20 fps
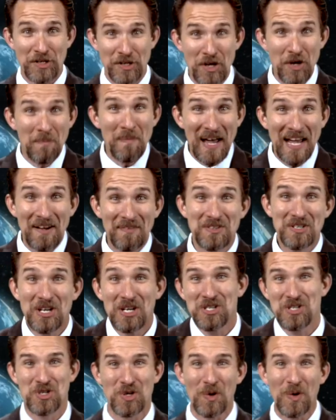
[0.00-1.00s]
You may have
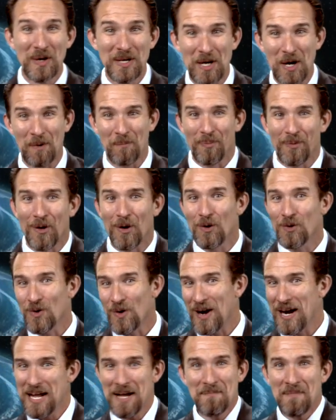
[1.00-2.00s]
just joined our
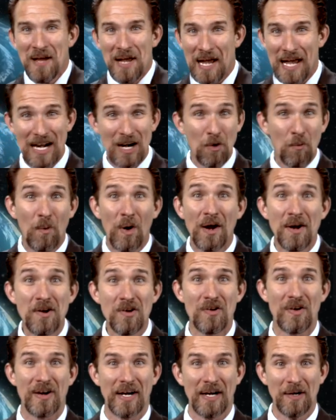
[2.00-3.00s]
program and are
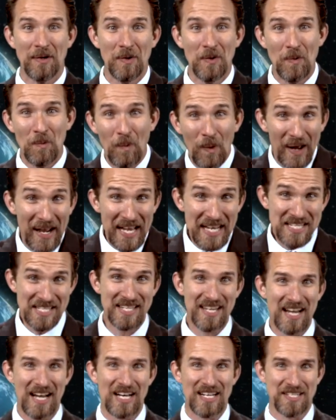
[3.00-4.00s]
wondering, what is
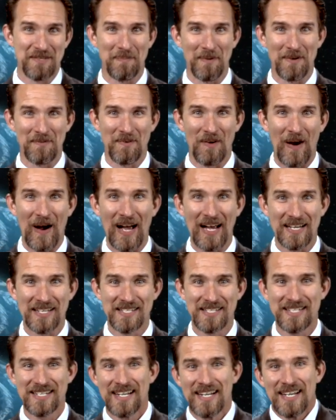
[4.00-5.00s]
the gospel of
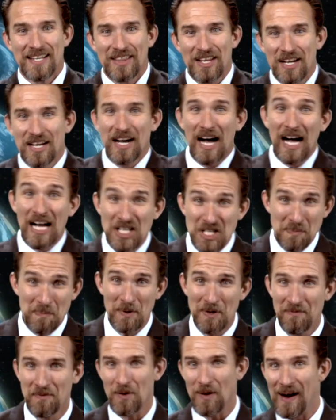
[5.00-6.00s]
Christ? Christ. The
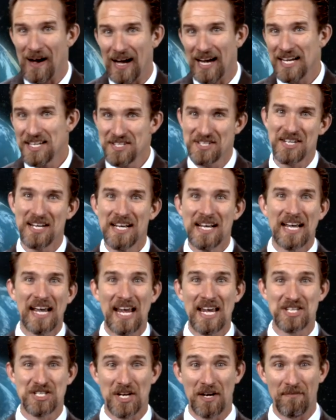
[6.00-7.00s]
gospel of Christ
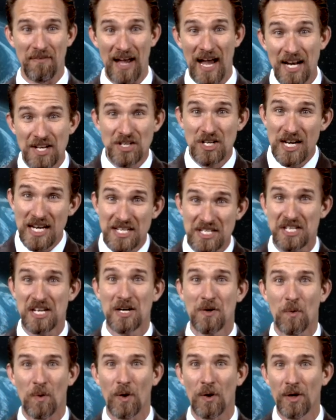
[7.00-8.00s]
is an
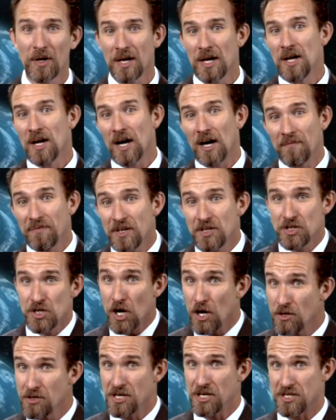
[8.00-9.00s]
evangelistic work of the
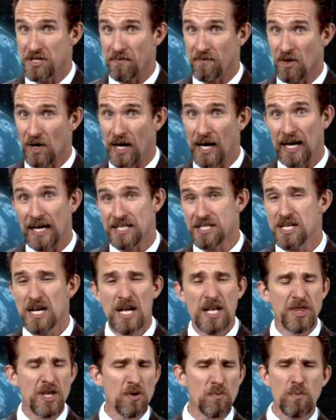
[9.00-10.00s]
churches of Christ
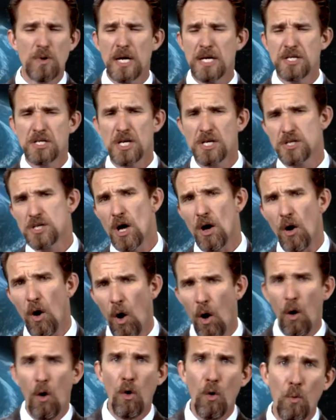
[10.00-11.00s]
that reaches the
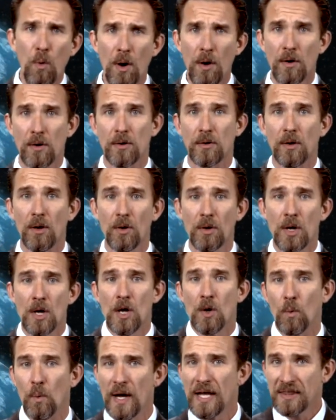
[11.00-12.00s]
whole world
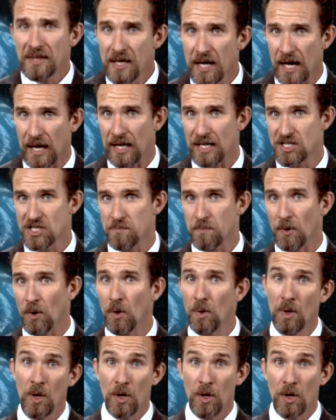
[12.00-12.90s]
with the gospel